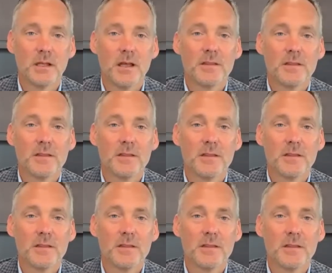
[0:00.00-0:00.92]
Thank you so
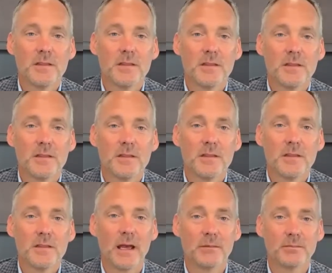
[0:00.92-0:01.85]
much for joining us
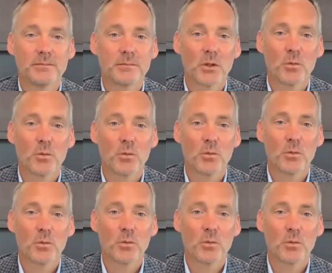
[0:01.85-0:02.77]
today. We're
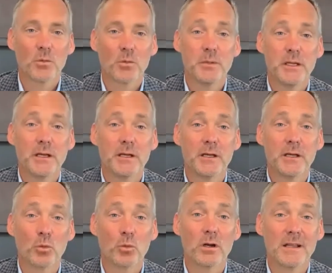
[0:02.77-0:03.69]
very excited to begin
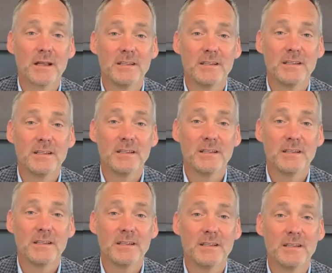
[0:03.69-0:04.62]
work on the Dayton
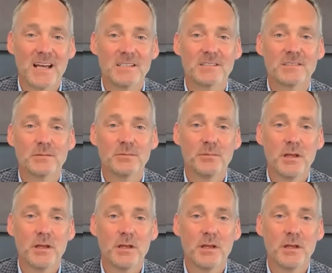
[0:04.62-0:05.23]
Region CEDS.